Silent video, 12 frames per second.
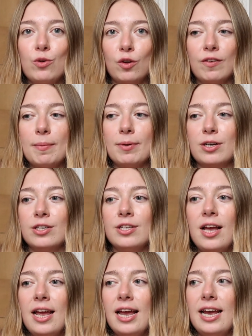love it, because
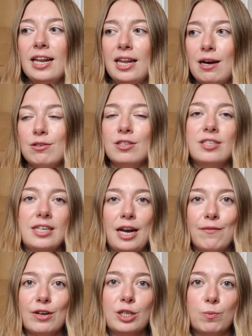it allows us to kind
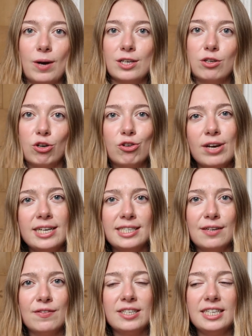of express our
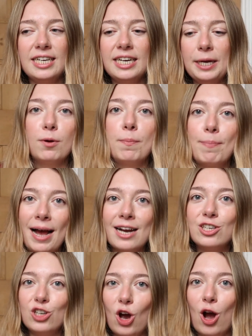creativity. But
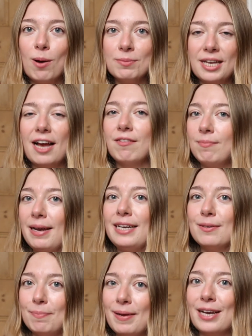bag charms have
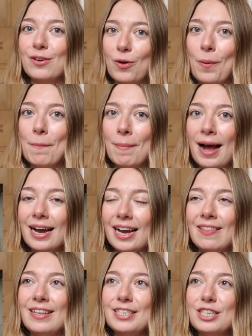made a big comeback,
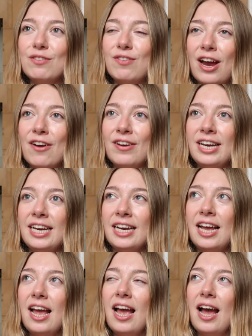and this is
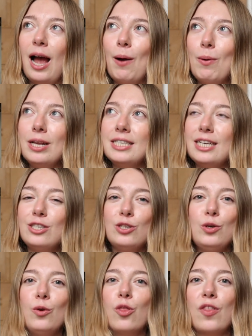very, I want to say
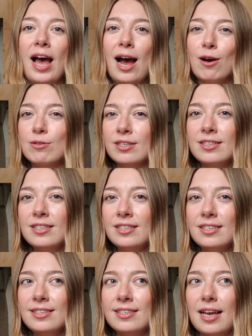
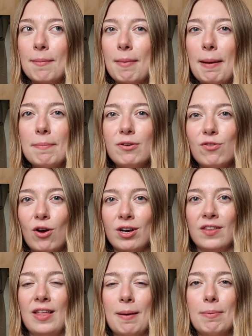2000s. I might be wrong
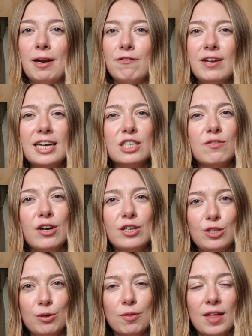in that, but I feel like it's very
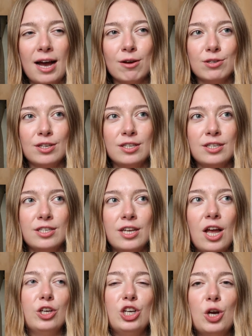2000s.
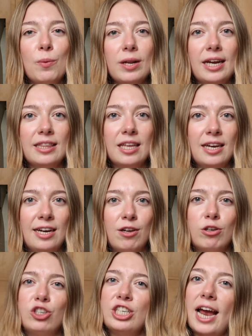You know, with like the
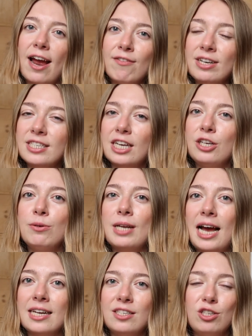little cherries that you would
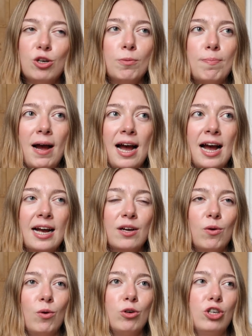add to your bag,
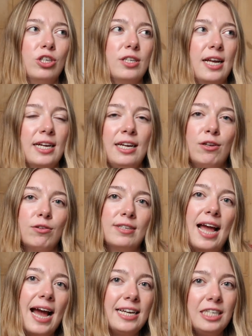or just like little
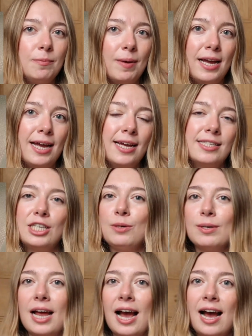teddy bears that you
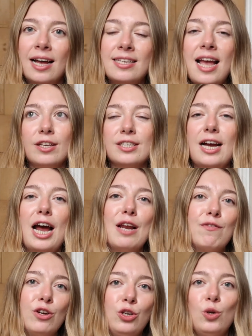would add. There's kind
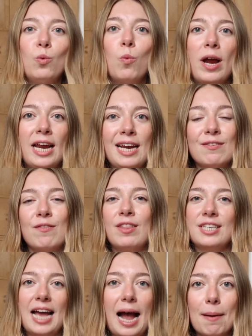of a new wave of
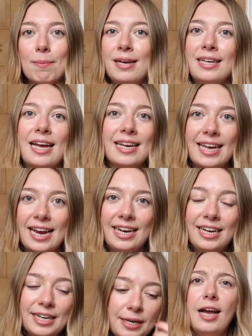this happening
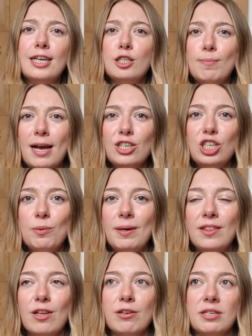again, especially
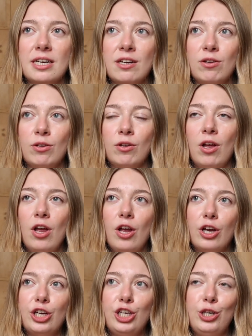with those little
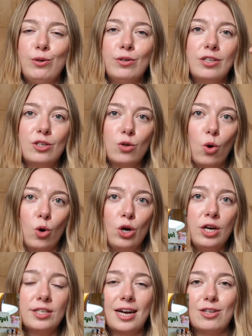cute
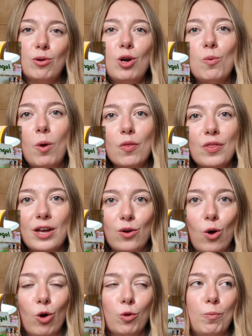toys. I don't know what they're
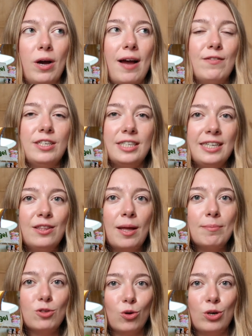called, but have you seen
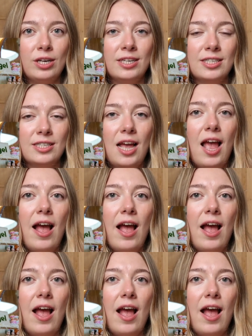them toys